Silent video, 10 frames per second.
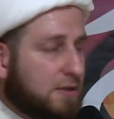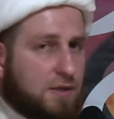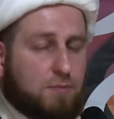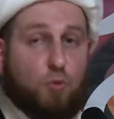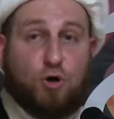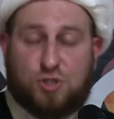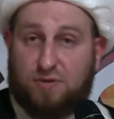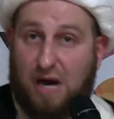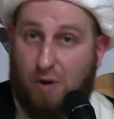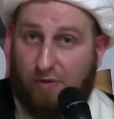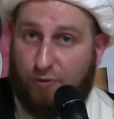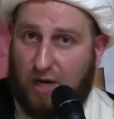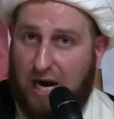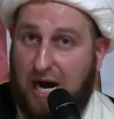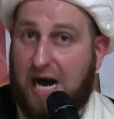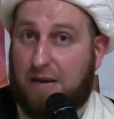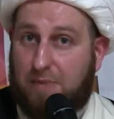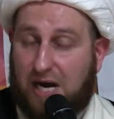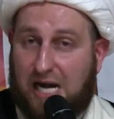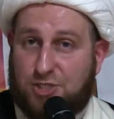Most of our fuqaha and
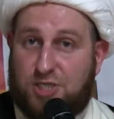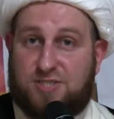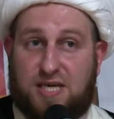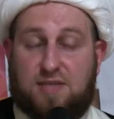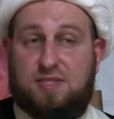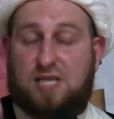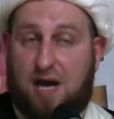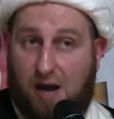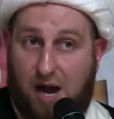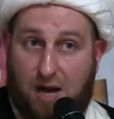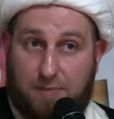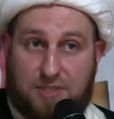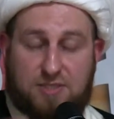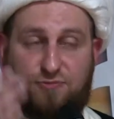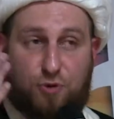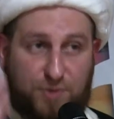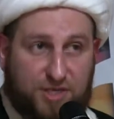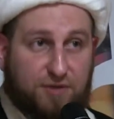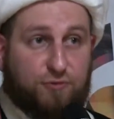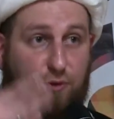maraji' say it is haram. It is
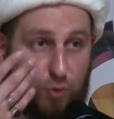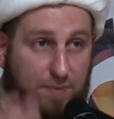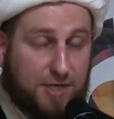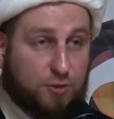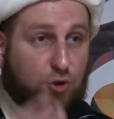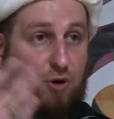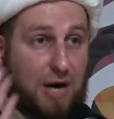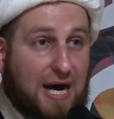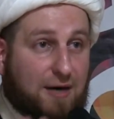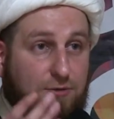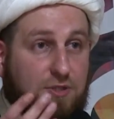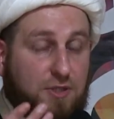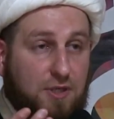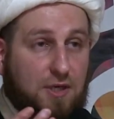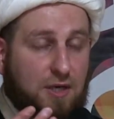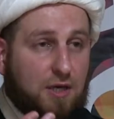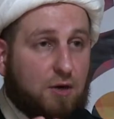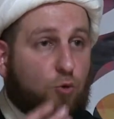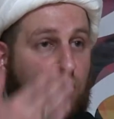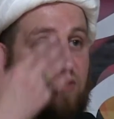forbidden for women to go out
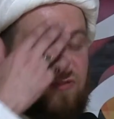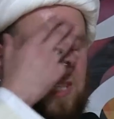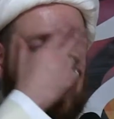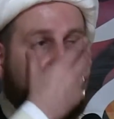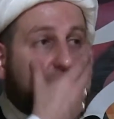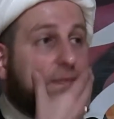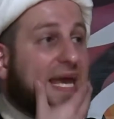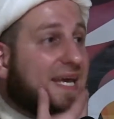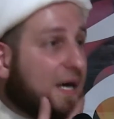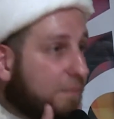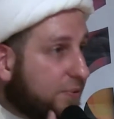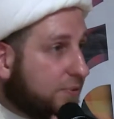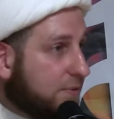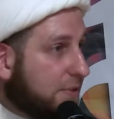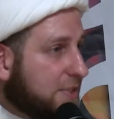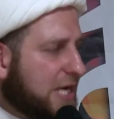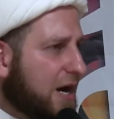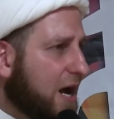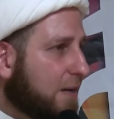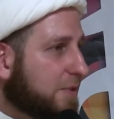with visible makeup. It's
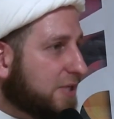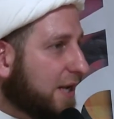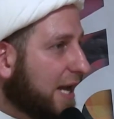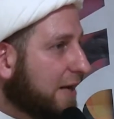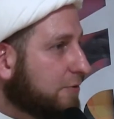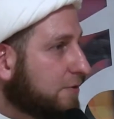haram. It's not allowed.